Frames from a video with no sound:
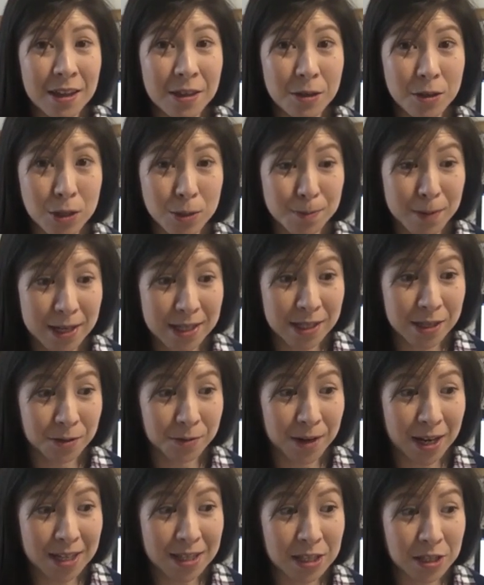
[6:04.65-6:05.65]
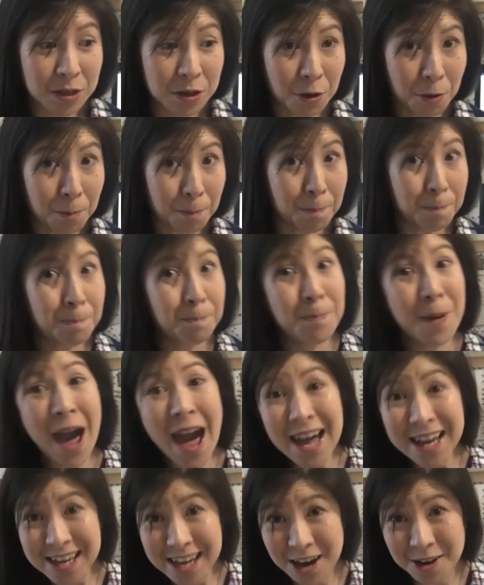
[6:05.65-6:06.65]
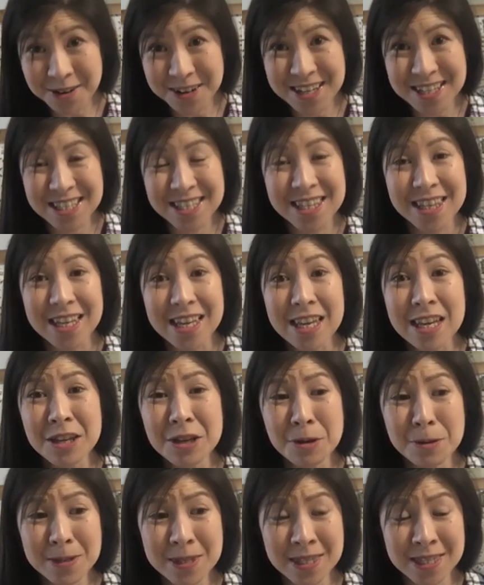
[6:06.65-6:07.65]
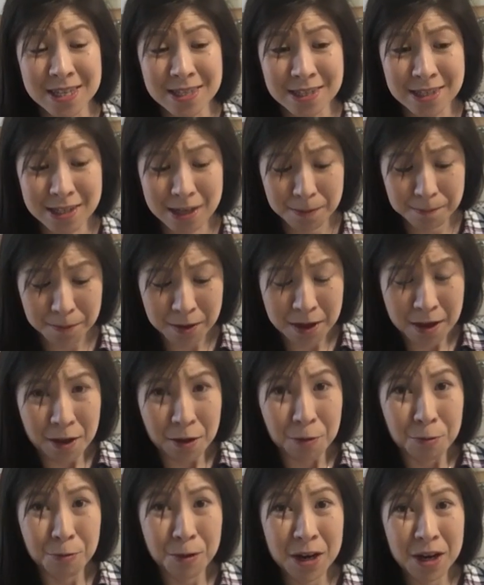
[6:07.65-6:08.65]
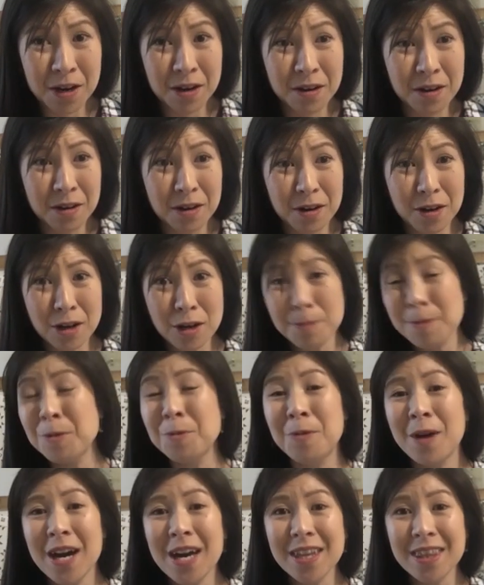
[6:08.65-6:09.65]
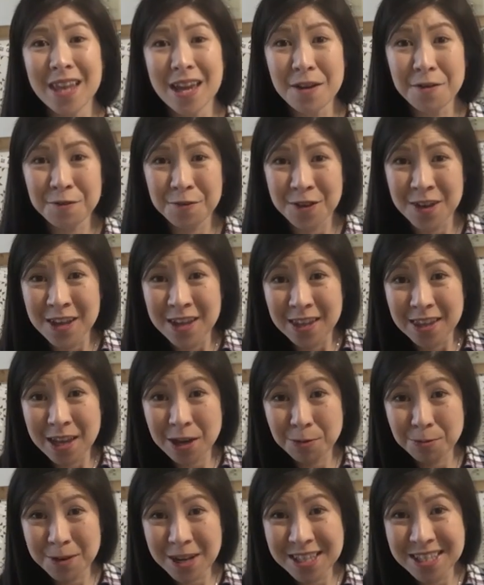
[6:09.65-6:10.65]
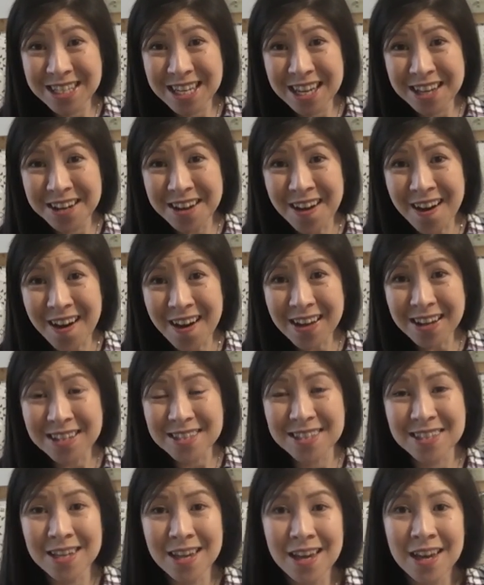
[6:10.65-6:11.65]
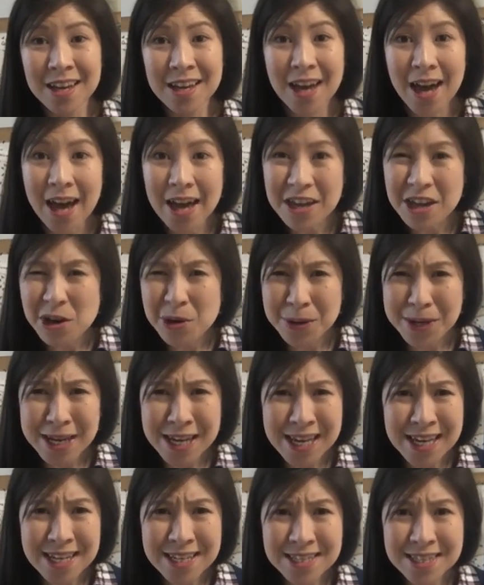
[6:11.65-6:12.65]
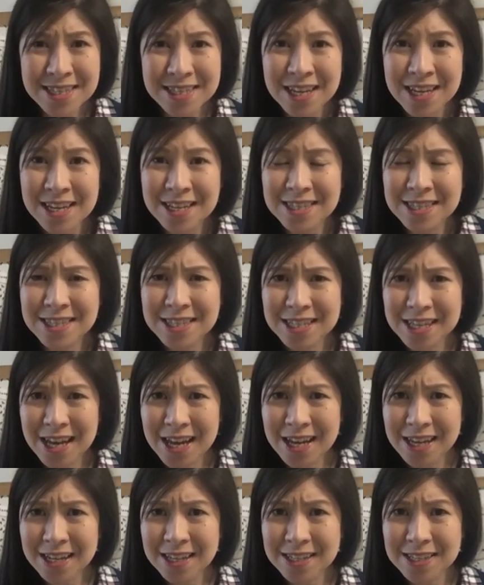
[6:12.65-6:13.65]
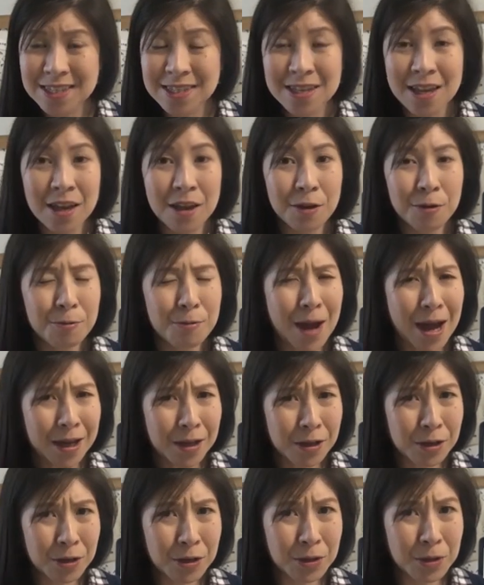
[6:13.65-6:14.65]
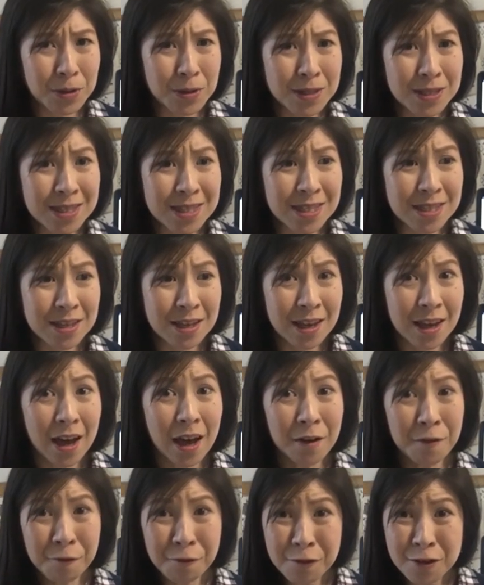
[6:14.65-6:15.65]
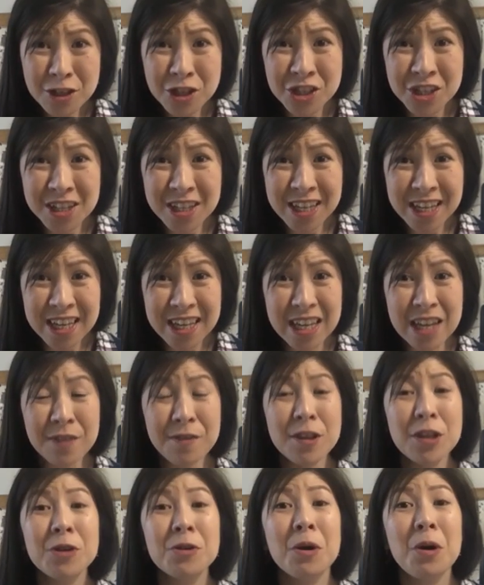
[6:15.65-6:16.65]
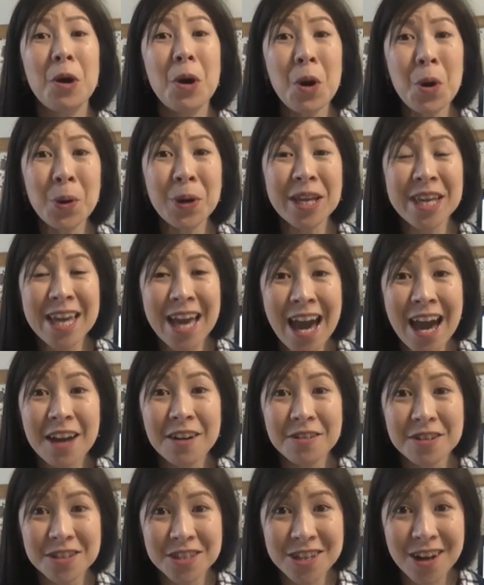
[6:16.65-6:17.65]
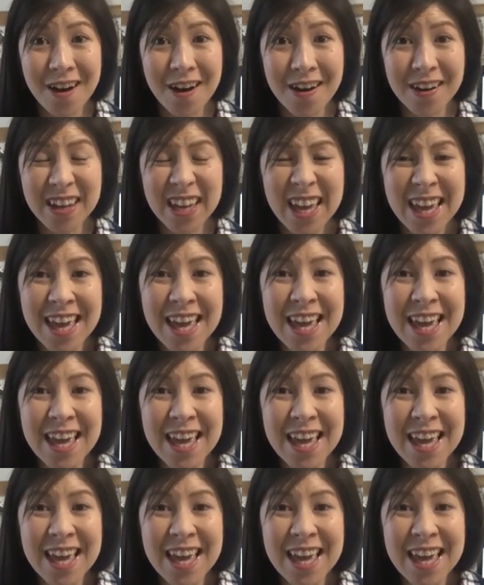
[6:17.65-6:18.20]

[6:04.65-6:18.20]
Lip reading: Those mice and rats go back out into the ecosystem where urban wildlife like red-tailed hawks, coyotes, skunks, raccoons, unfortunately even your own cat or dog